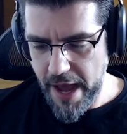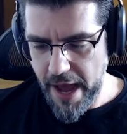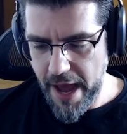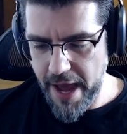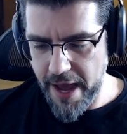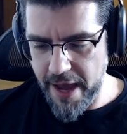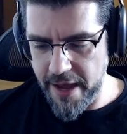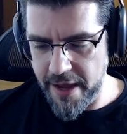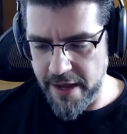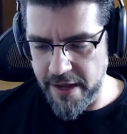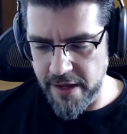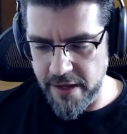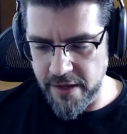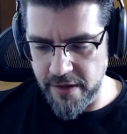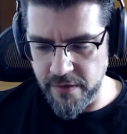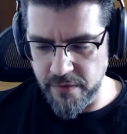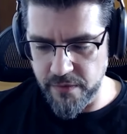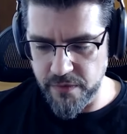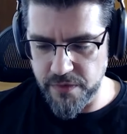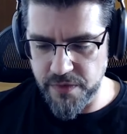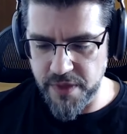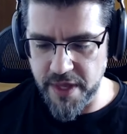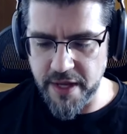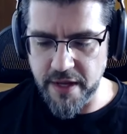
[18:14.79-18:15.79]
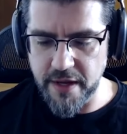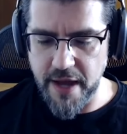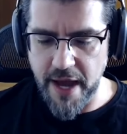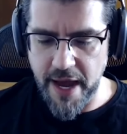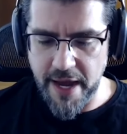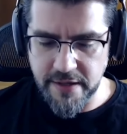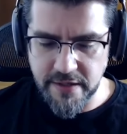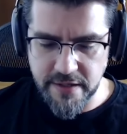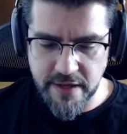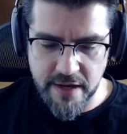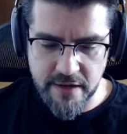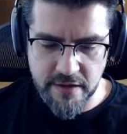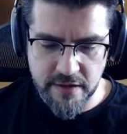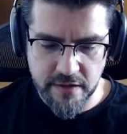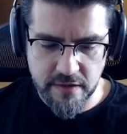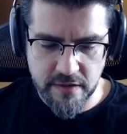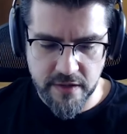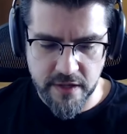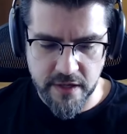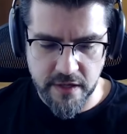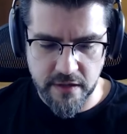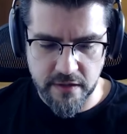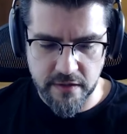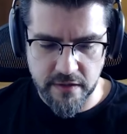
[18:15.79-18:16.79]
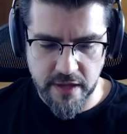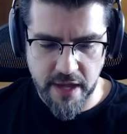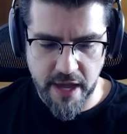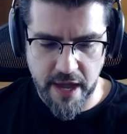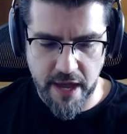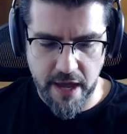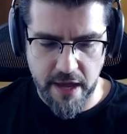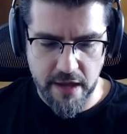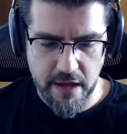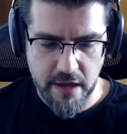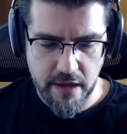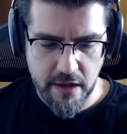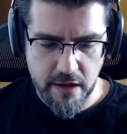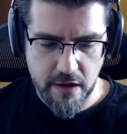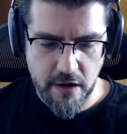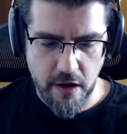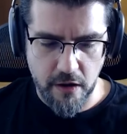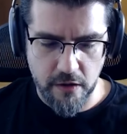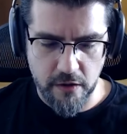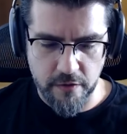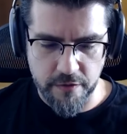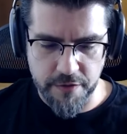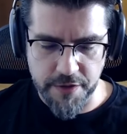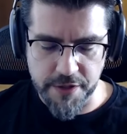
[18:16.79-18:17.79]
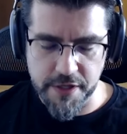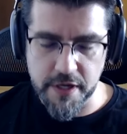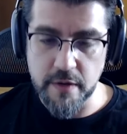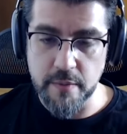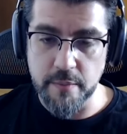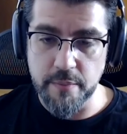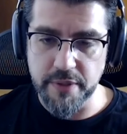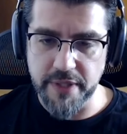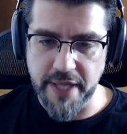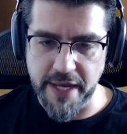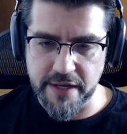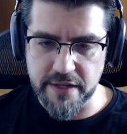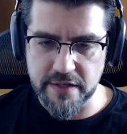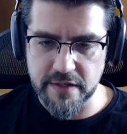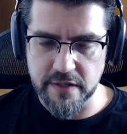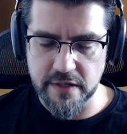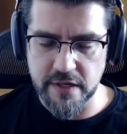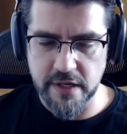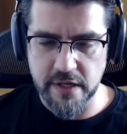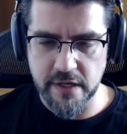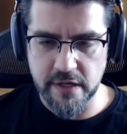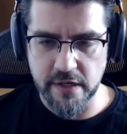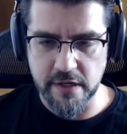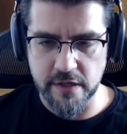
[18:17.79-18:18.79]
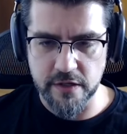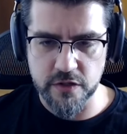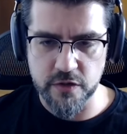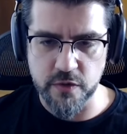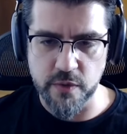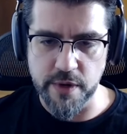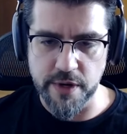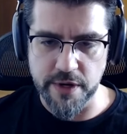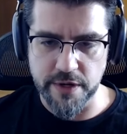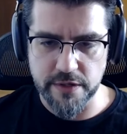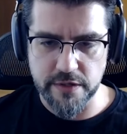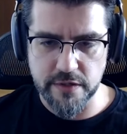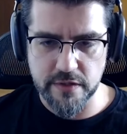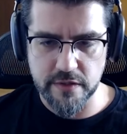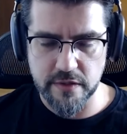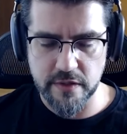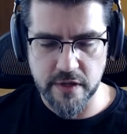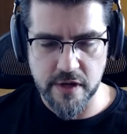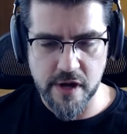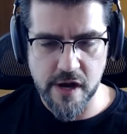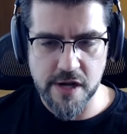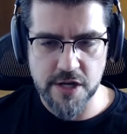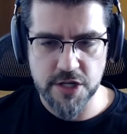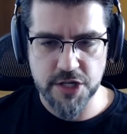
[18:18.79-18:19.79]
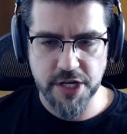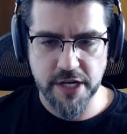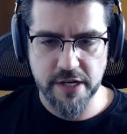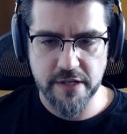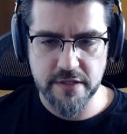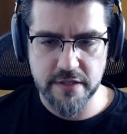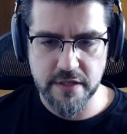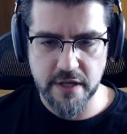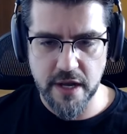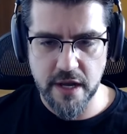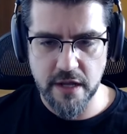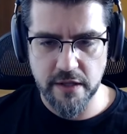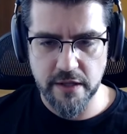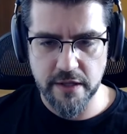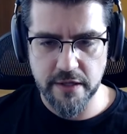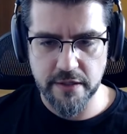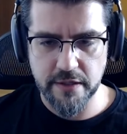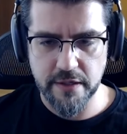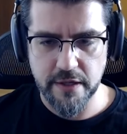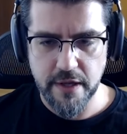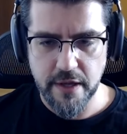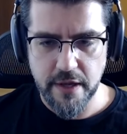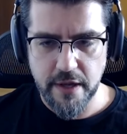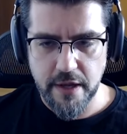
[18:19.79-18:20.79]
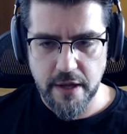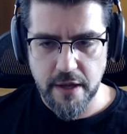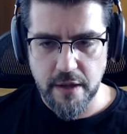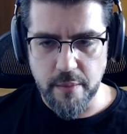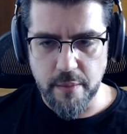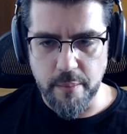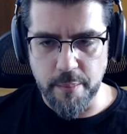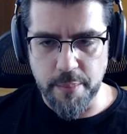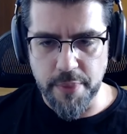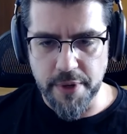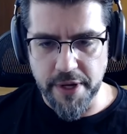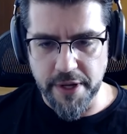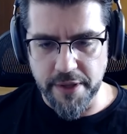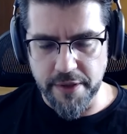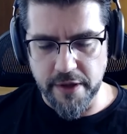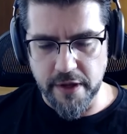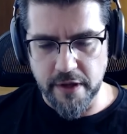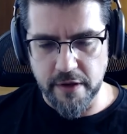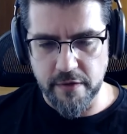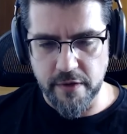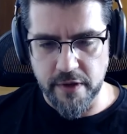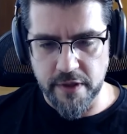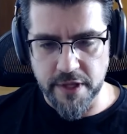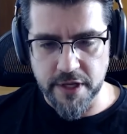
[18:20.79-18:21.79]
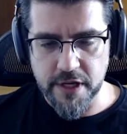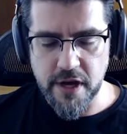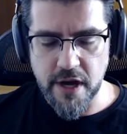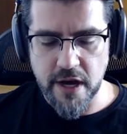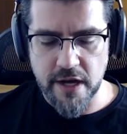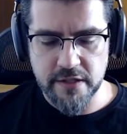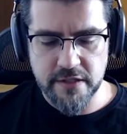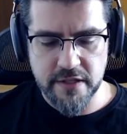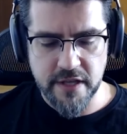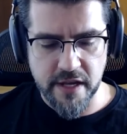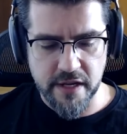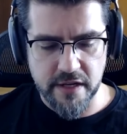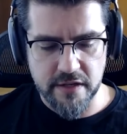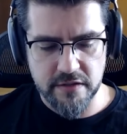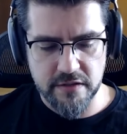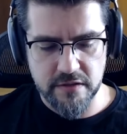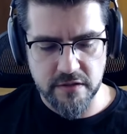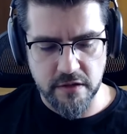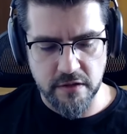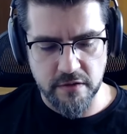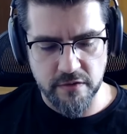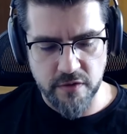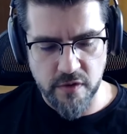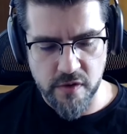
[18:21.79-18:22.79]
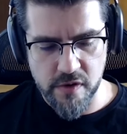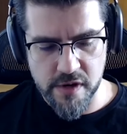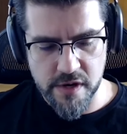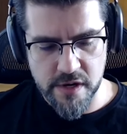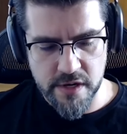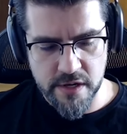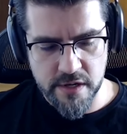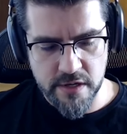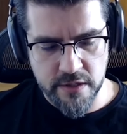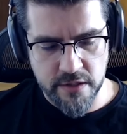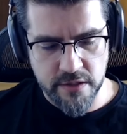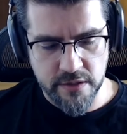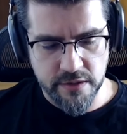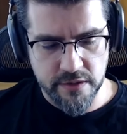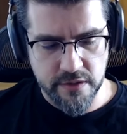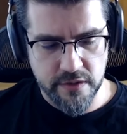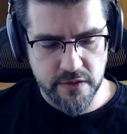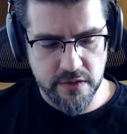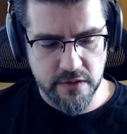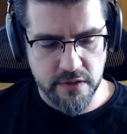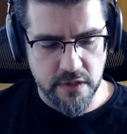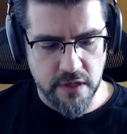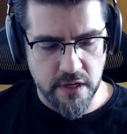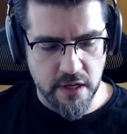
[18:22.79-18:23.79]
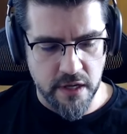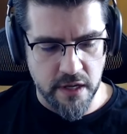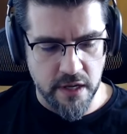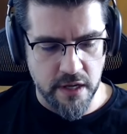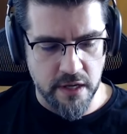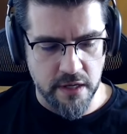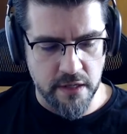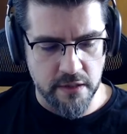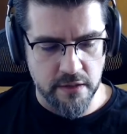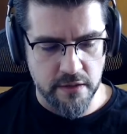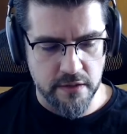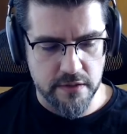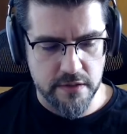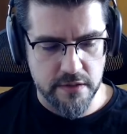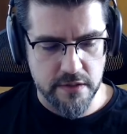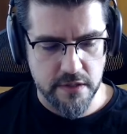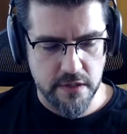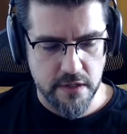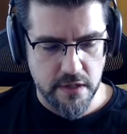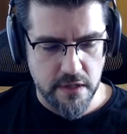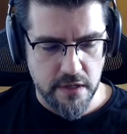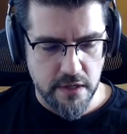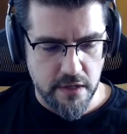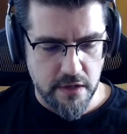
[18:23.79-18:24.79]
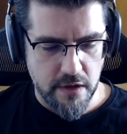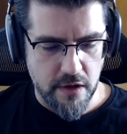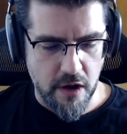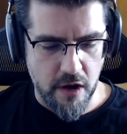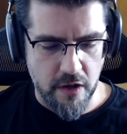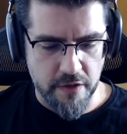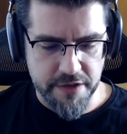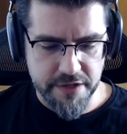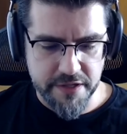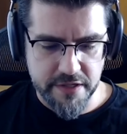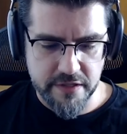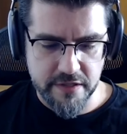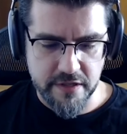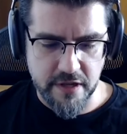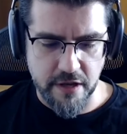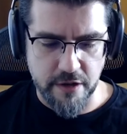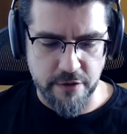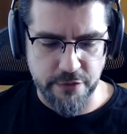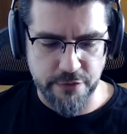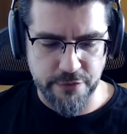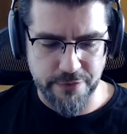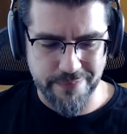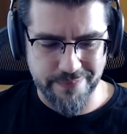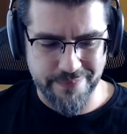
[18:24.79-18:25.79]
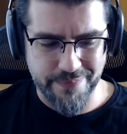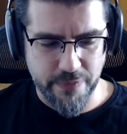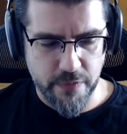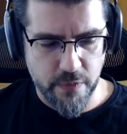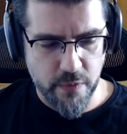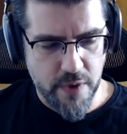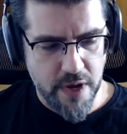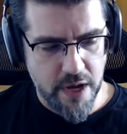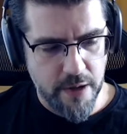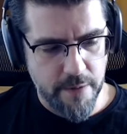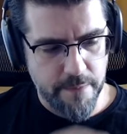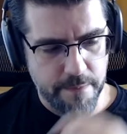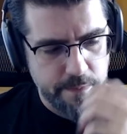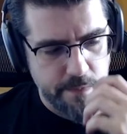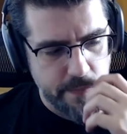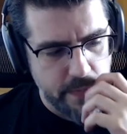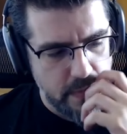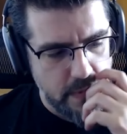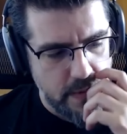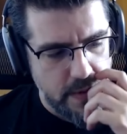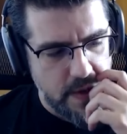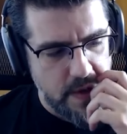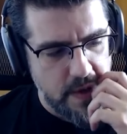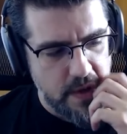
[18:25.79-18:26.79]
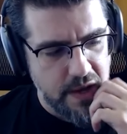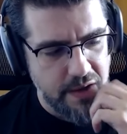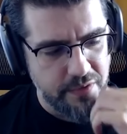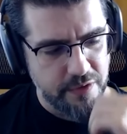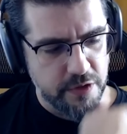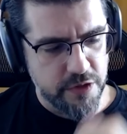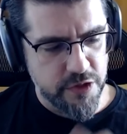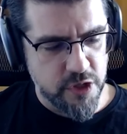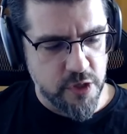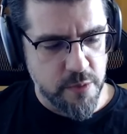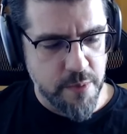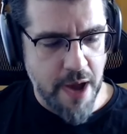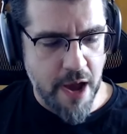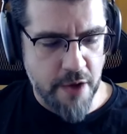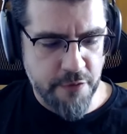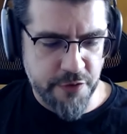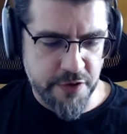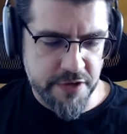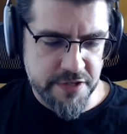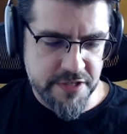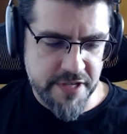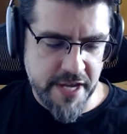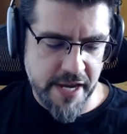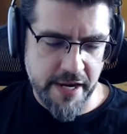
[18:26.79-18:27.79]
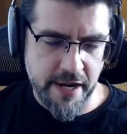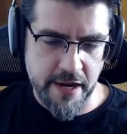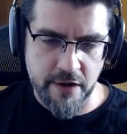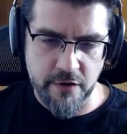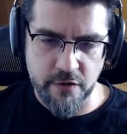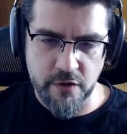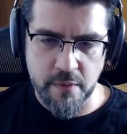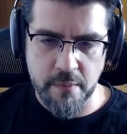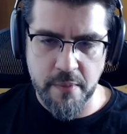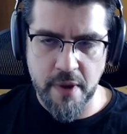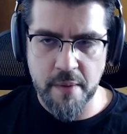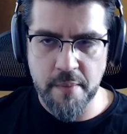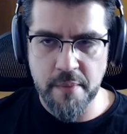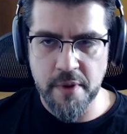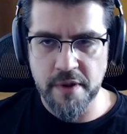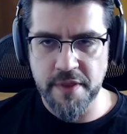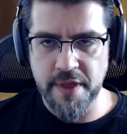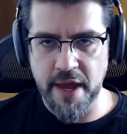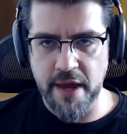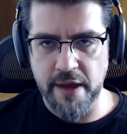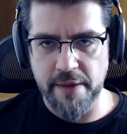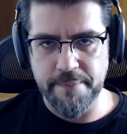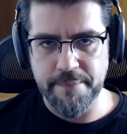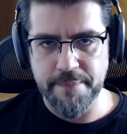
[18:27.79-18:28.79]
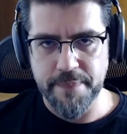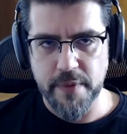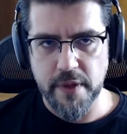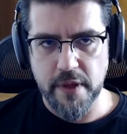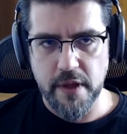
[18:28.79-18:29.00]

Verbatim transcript: I think I tend to think that all of the complexity is worse than on-chain scaling. But in the context of ordinals and all this stuff, well, you have to zoom out for a second and remember that